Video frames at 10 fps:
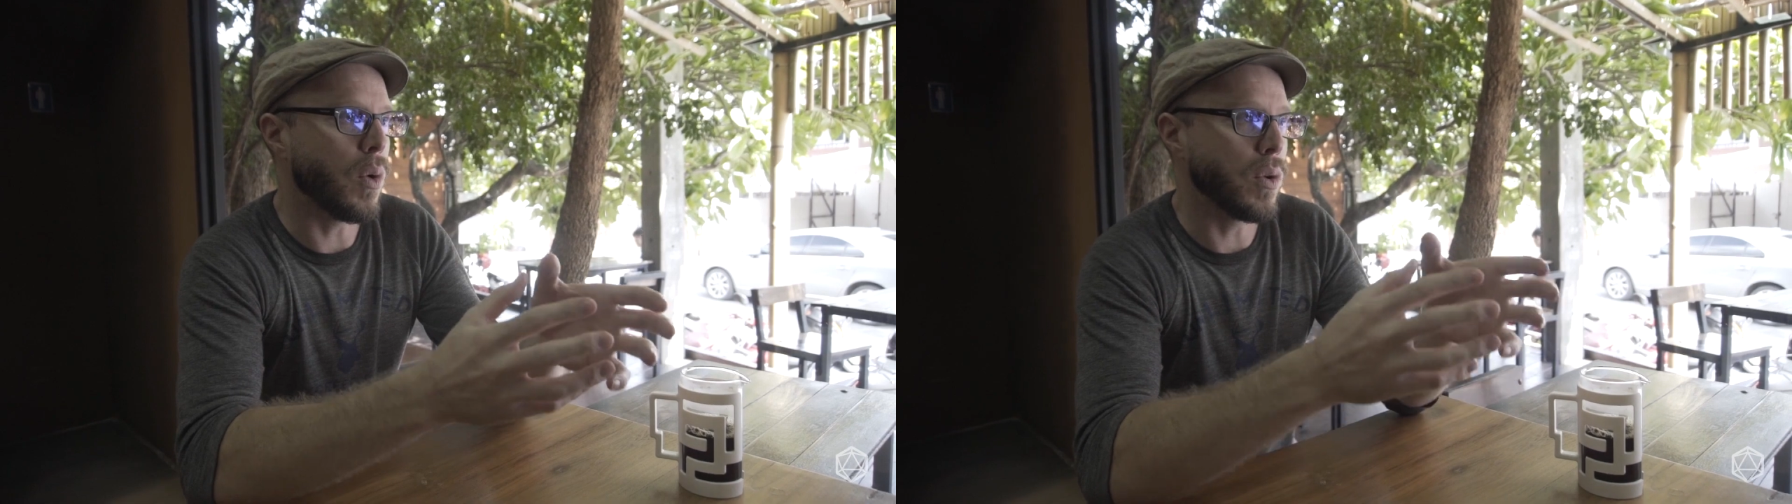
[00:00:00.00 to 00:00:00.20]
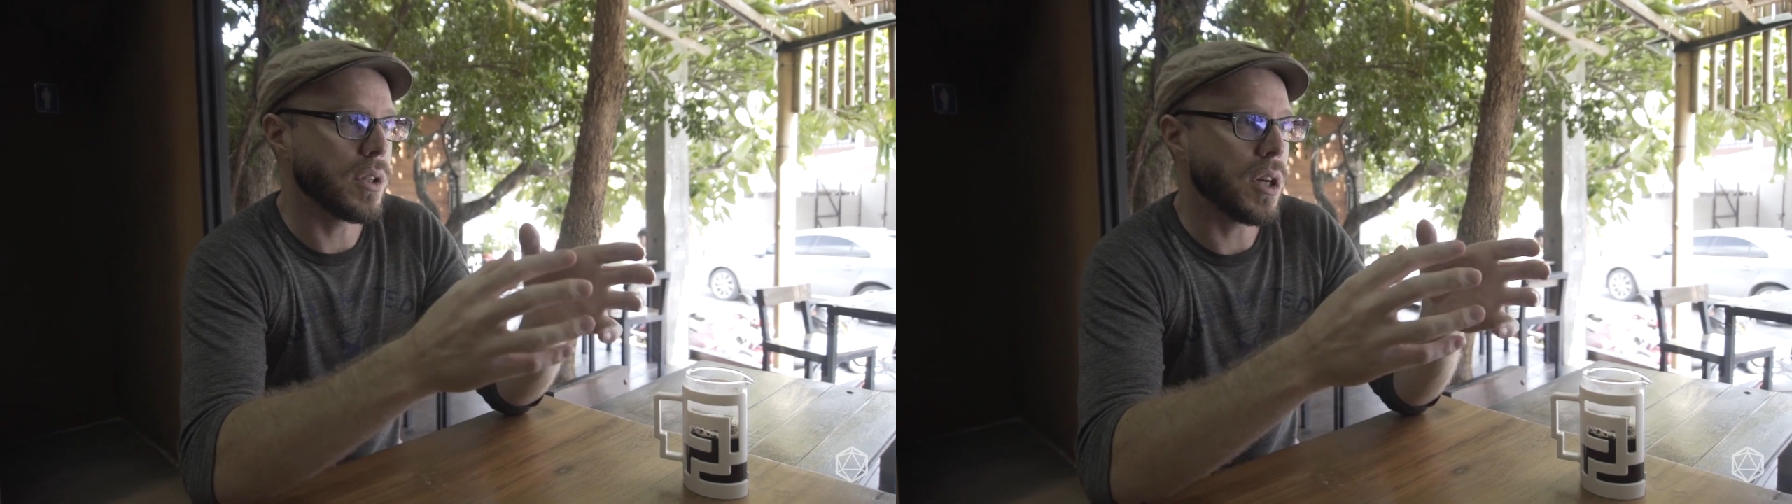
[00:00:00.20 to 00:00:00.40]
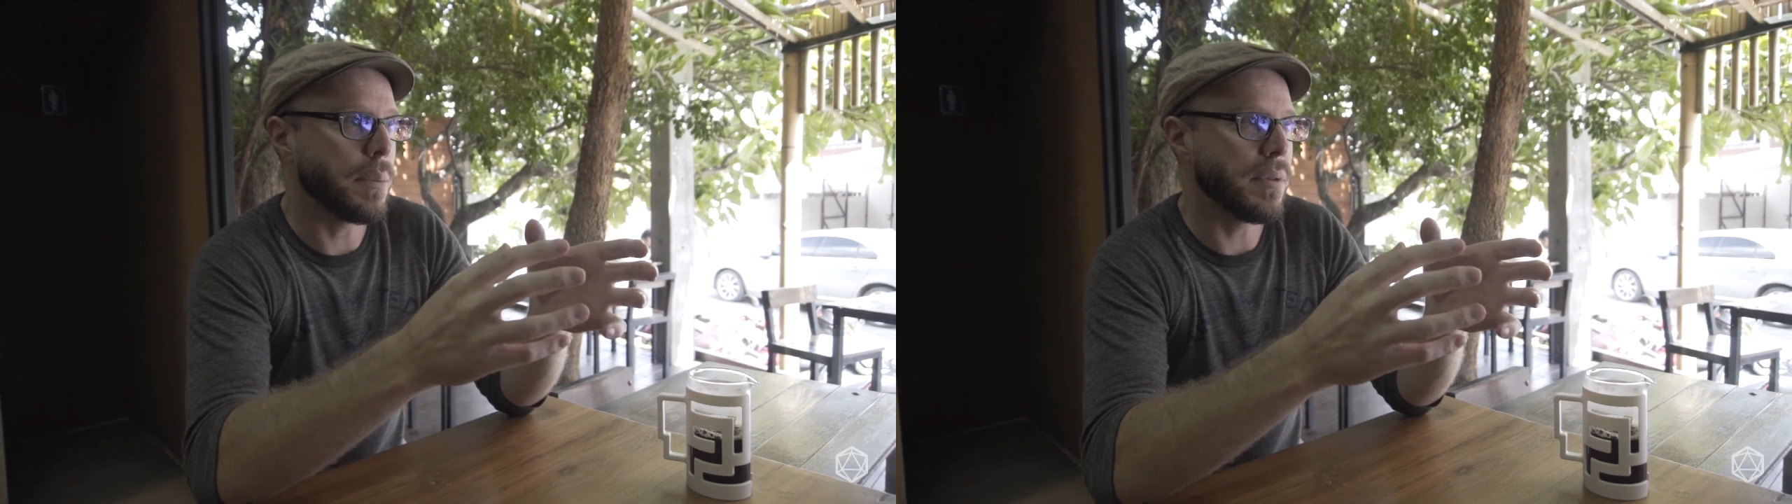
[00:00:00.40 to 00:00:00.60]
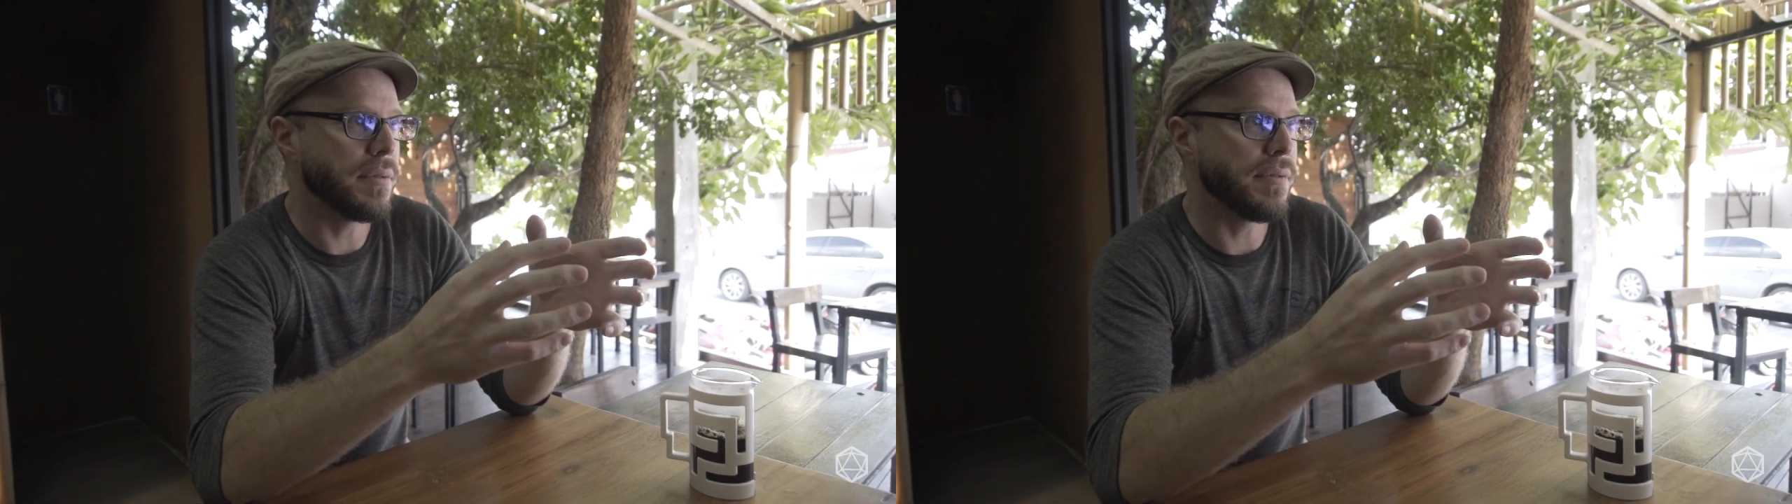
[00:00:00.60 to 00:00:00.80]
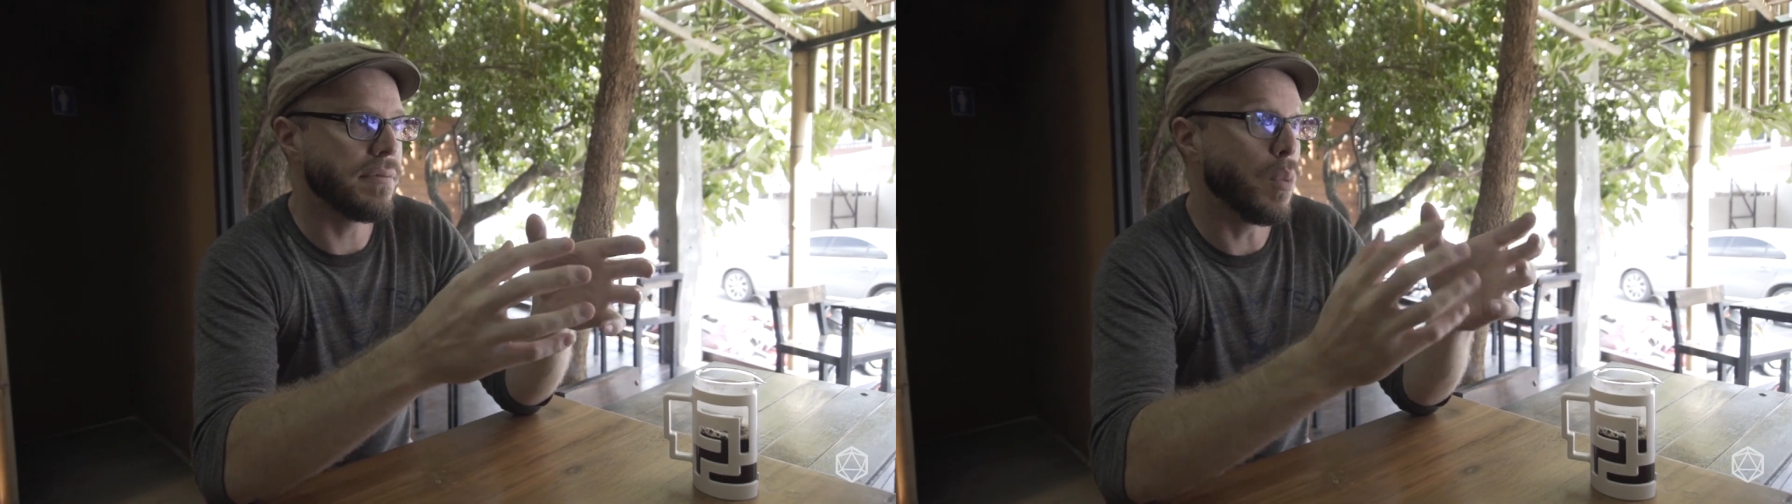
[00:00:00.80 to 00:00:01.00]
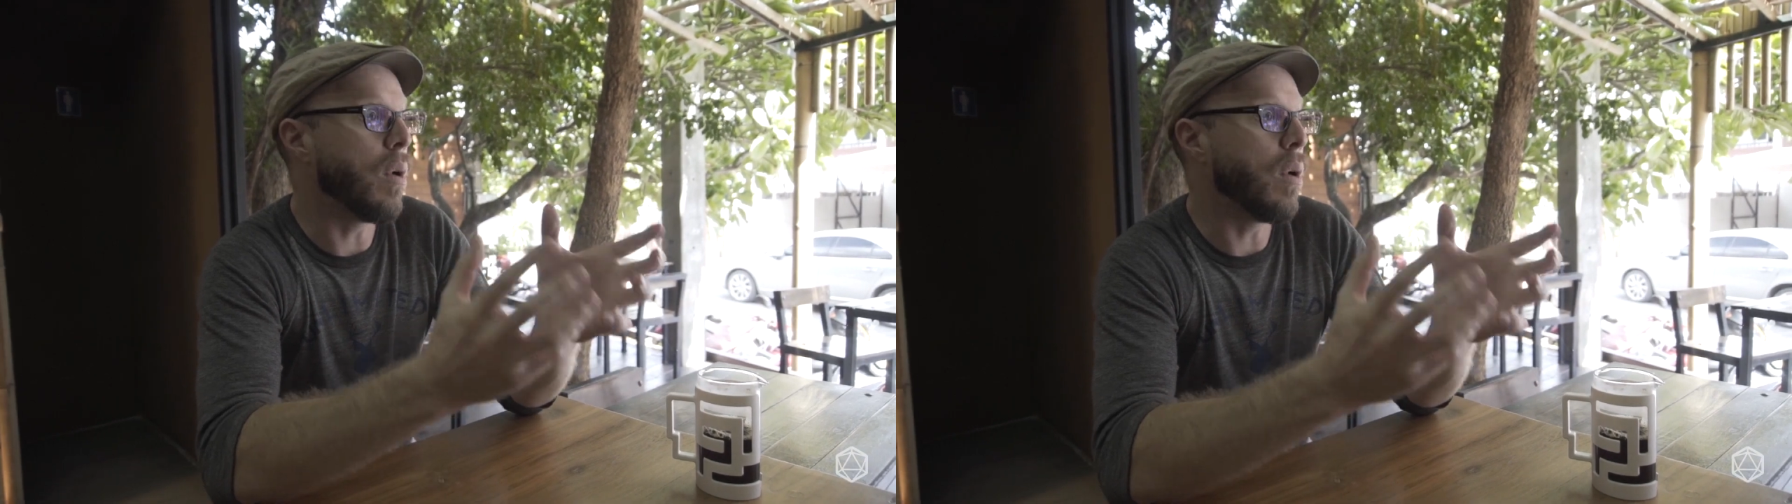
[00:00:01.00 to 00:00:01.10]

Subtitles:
or type of